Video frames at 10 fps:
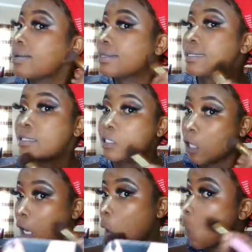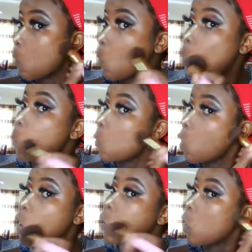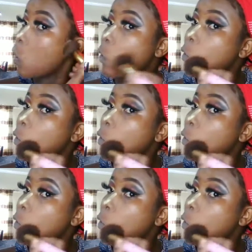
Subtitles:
Just chilling out in the house.